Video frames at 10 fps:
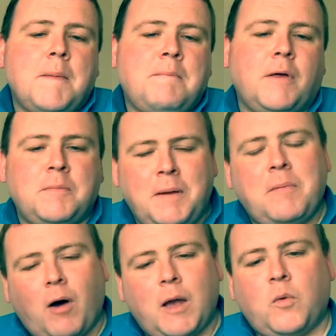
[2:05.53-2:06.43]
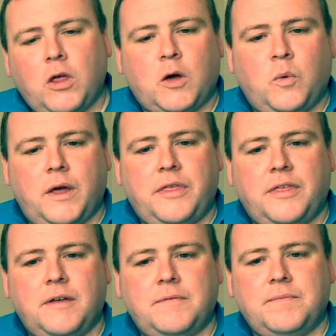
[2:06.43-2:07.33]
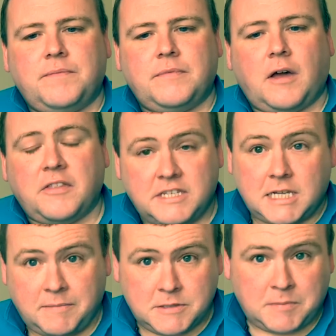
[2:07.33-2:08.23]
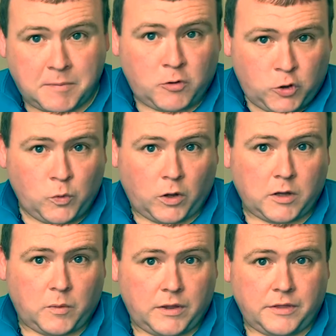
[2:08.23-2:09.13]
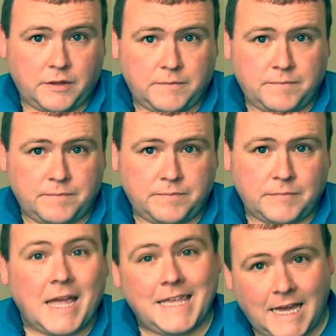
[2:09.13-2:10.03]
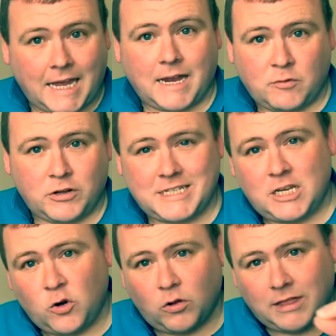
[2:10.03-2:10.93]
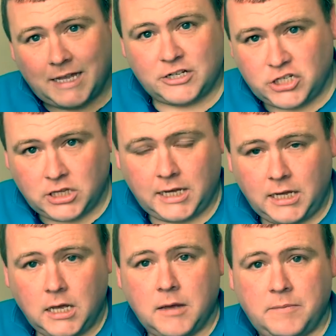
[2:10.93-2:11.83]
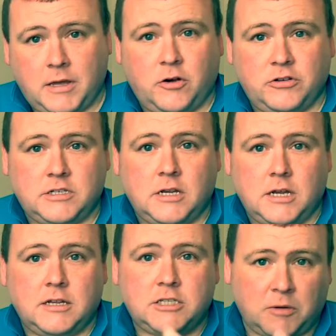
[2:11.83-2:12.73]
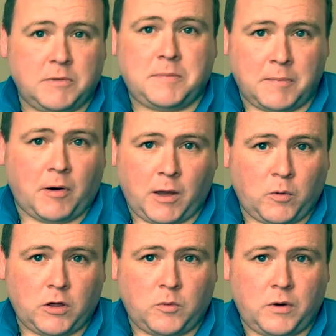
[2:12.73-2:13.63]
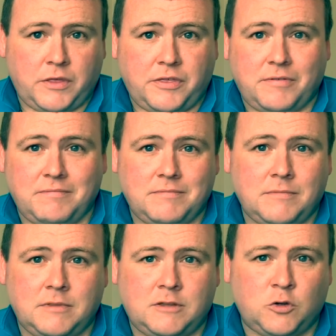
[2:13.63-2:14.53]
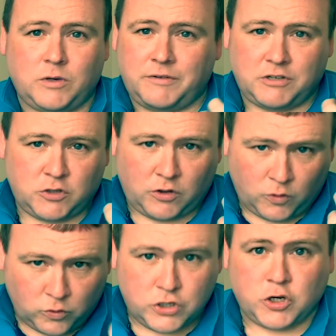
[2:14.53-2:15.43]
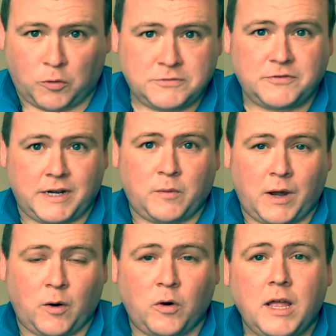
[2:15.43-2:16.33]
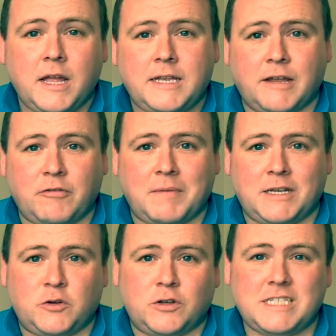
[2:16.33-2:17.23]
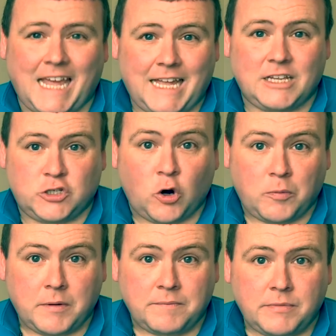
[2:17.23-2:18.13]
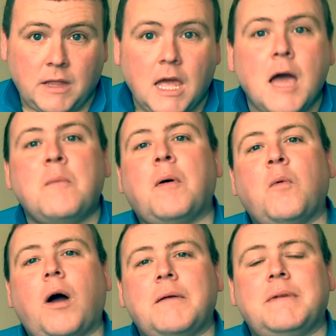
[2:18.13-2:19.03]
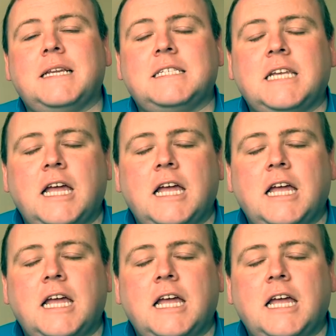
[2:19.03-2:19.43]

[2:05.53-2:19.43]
But the people I work with are the same as the people you work with. Yet again, I'm going to say not literally, because some of the people I work with don't even do their own jobs very well, never mind do a second job. But what I mean is